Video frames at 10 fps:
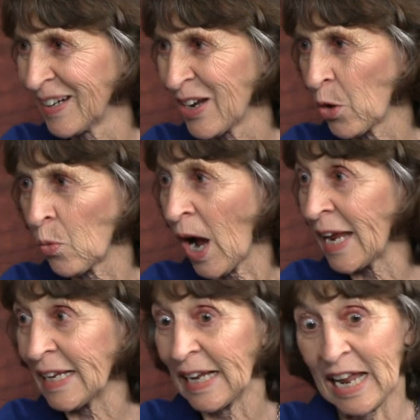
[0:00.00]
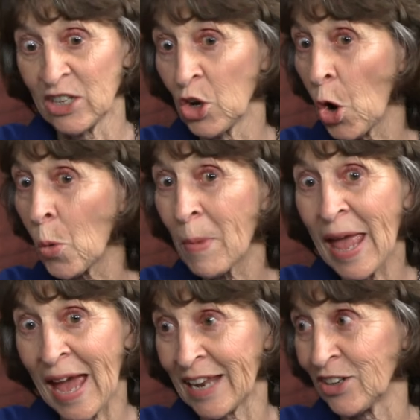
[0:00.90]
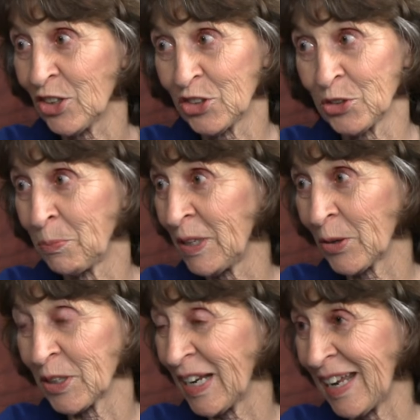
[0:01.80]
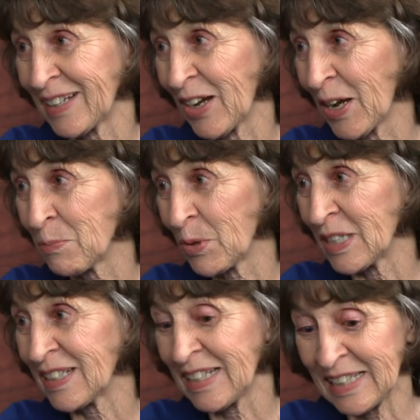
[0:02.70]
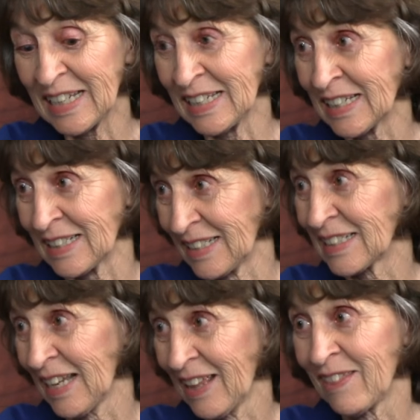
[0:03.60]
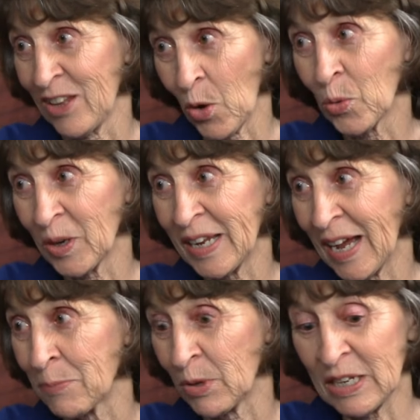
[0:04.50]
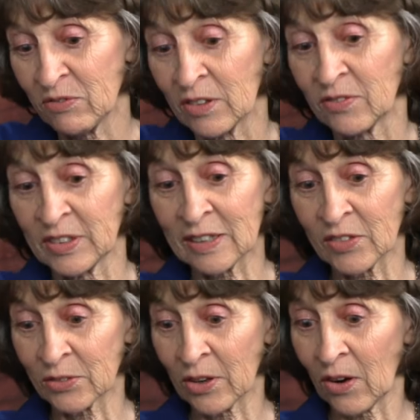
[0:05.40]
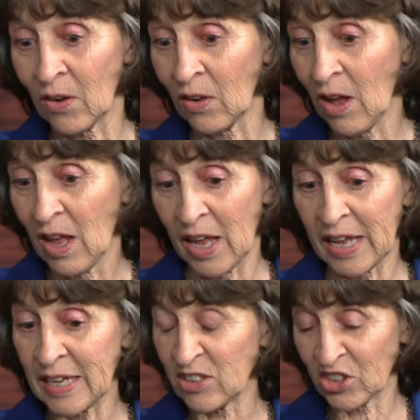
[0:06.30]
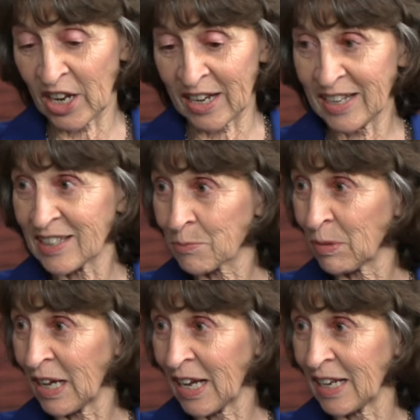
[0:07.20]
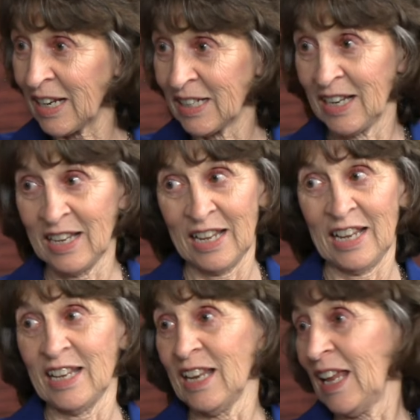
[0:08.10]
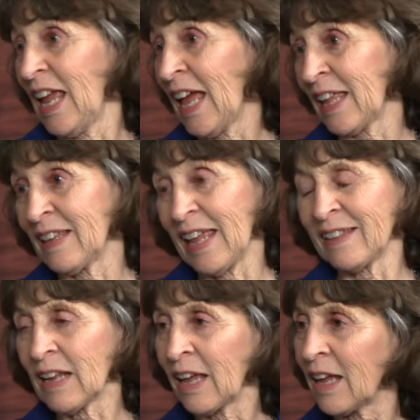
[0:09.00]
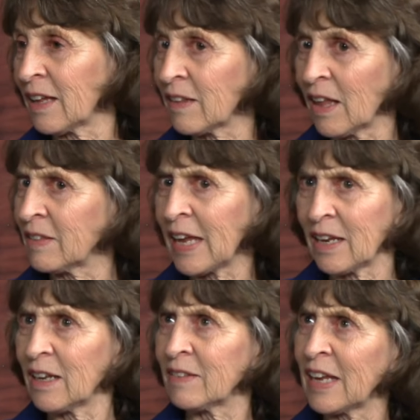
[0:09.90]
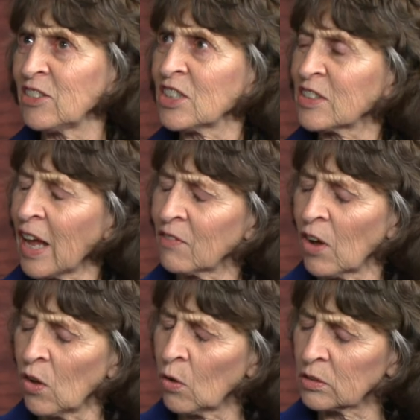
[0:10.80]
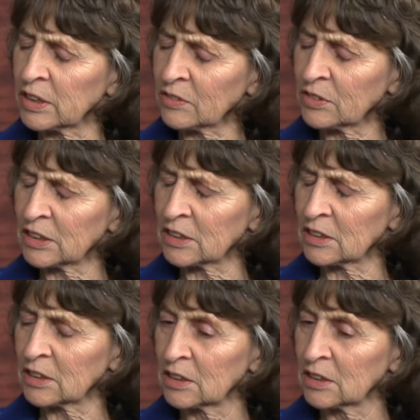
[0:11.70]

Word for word: And our Why only High Priest. No man right? should be ordained a High Priest. He is the, the only High Priest. He fulfilled the role. He shed his blood. Yeah. And and uh, uh they they just have a whole different